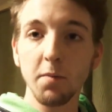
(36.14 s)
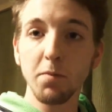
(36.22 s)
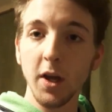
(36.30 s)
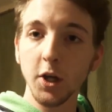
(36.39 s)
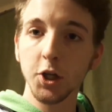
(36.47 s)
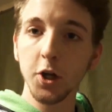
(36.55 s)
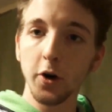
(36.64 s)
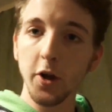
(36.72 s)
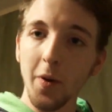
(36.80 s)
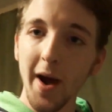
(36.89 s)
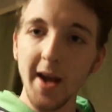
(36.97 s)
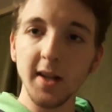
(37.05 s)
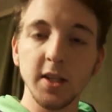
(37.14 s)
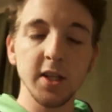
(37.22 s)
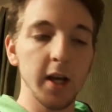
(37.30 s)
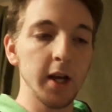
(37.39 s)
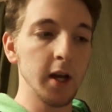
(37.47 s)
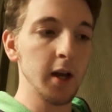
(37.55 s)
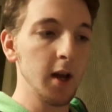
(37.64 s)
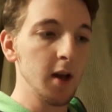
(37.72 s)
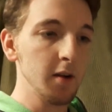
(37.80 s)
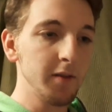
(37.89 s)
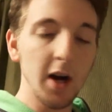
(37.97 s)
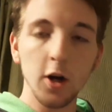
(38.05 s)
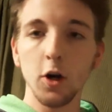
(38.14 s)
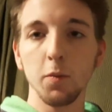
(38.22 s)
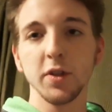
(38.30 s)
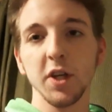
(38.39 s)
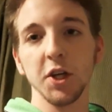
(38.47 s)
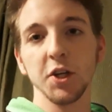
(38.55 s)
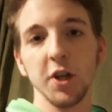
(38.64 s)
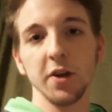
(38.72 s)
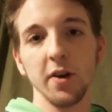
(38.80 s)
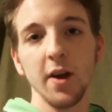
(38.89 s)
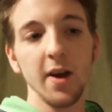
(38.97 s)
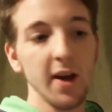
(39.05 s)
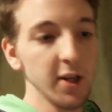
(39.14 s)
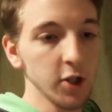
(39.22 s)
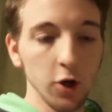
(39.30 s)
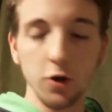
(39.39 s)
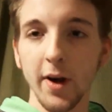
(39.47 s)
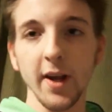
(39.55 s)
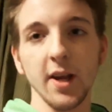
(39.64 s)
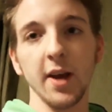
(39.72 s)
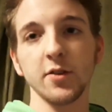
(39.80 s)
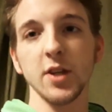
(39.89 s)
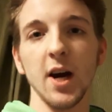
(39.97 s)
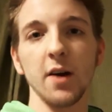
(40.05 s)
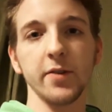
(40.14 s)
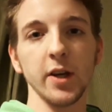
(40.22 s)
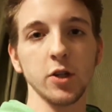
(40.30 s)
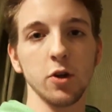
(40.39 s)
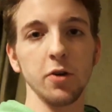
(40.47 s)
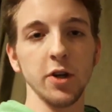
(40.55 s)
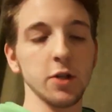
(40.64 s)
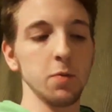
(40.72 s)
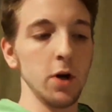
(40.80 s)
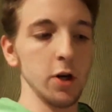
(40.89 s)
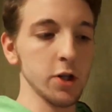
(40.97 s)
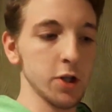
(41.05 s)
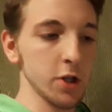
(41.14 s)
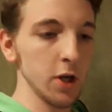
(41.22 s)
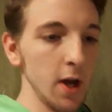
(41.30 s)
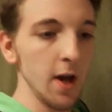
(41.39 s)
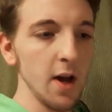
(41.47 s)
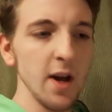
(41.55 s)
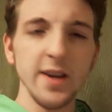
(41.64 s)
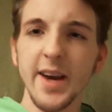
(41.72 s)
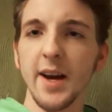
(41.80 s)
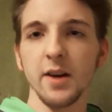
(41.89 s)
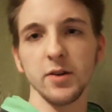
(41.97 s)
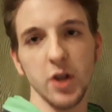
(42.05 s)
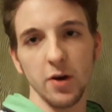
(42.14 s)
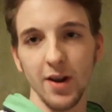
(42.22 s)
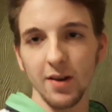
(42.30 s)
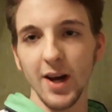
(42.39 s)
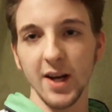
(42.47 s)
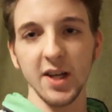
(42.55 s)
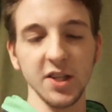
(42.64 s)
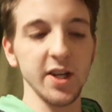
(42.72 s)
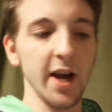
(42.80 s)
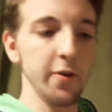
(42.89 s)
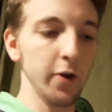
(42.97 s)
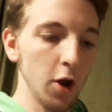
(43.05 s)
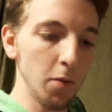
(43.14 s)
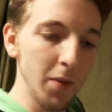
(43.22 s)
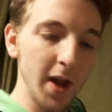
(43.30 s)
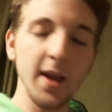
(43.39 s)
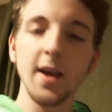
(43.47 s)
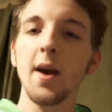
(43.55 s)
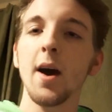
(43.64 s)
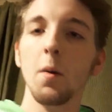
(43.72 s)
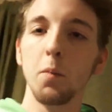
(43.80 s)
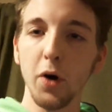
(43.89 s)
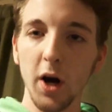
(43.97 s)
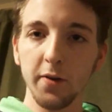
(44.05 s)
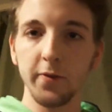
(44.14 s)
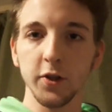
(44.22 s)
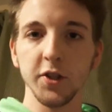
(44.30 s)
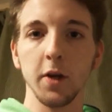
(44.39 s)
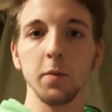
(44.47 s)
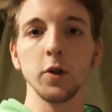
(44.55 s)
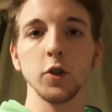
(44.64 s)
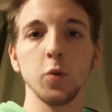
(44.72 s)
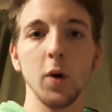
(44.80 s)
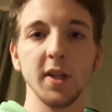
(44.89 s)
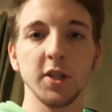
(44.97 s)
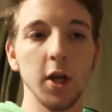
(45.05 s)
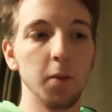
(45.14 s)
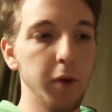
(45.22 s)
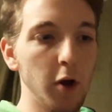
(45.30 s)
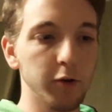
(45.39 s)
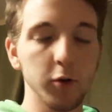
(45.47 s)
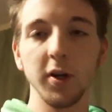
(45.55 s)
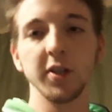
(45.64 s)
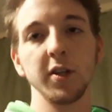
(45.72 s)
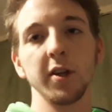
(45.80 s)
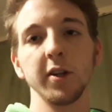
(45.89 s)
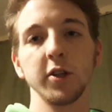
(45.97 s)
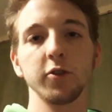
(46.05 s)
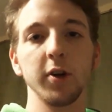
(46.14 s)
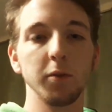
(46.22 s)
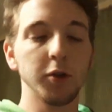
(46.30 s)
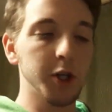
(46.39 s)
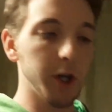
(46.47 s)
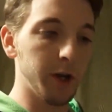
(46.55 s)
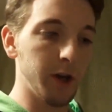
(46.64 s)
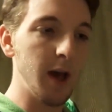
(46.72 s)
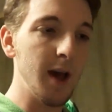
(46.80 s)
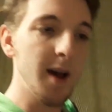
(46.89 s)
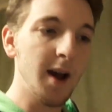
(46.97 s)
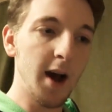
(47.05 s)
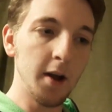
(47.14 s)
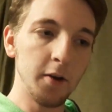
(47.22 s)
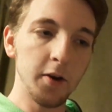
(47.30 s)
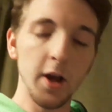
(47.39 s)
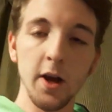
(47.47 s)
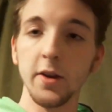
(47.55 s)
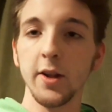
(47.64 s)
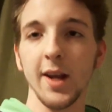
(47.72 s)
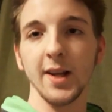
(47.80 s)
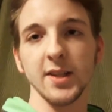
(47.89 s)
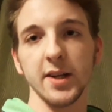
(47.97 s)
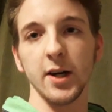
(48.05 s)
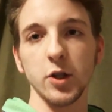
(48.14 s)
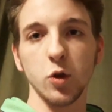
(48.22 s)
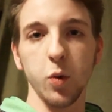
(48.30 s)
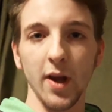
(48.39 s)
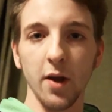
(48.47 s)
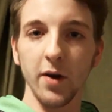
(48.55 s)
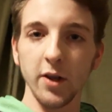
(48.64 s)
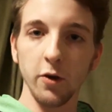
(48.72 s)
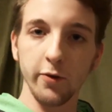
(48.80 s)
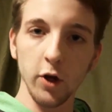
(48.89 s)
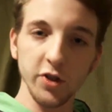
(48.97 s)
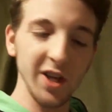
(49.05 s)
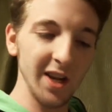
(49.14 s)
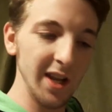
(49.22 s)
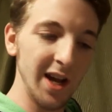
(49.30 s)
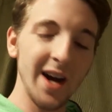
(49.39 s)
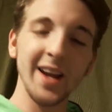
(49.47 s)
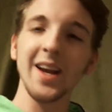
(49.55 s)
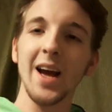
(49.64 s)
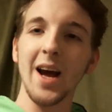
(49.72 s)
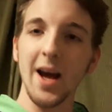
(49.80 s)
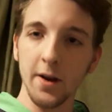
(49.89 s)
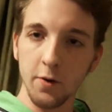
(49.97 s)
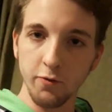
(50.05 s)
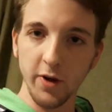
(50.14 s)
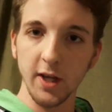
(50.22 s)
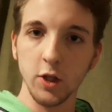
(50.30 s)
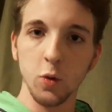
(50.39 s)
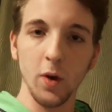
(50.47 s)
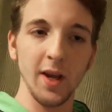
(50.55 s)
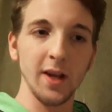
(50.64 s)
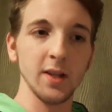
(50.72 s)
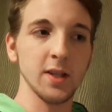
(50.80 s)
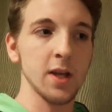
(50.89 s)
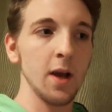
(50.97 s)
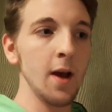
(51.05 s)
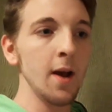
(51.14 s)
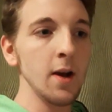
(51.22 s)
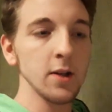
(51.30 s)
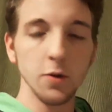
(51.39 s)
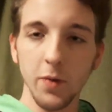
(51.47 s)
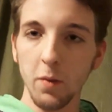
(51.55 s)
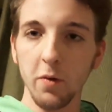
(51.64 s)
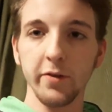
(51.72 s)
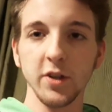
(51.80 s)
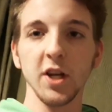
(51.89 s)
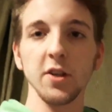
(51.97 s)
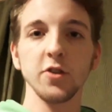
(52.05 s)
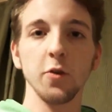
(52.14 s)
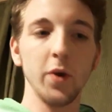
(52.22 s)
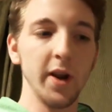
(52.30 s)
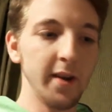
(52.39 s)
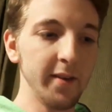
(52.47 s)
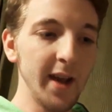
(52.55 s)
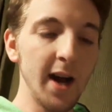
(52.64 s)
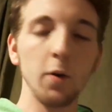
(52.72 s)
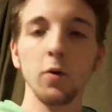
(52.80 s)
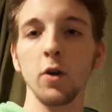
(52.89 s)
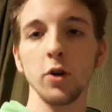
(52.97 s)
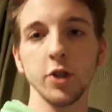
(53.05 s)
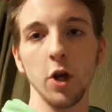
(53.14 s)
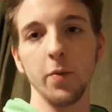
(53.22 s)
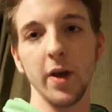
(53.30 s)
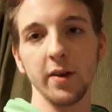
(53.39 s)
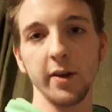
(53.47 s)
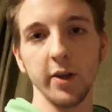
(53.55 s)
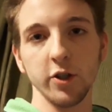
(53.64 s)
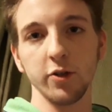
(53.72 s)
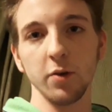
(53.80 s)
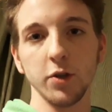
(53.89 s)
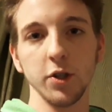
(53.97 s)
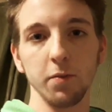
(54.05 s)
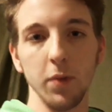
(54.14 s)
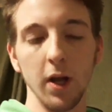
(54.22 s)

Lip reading: Make sure you enter that competition. It's a great gift to have this Christmas. Yeah, so like I said, follow me and Pride of Nottingham on Twitter. Both Twitters in the description. And the link to that tweet, right, you've got to like and retweet to be in with a chance of winning. That will also be in the description